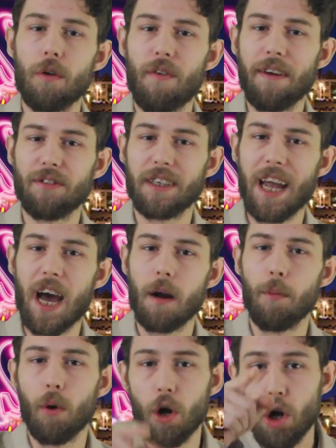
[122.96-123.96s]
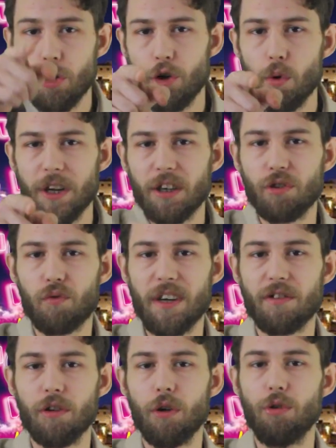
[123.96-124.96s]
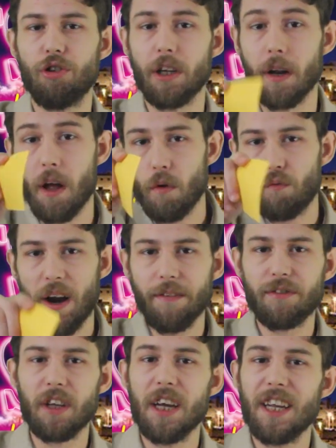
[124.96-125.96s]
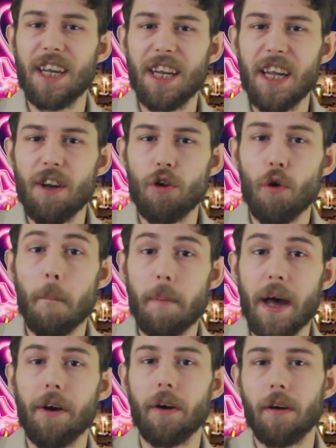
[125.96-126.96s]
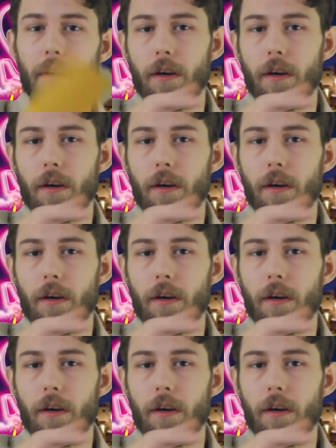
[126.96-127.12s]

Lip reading: the refs accountable. New Year's resolution. Refs, you need to do better.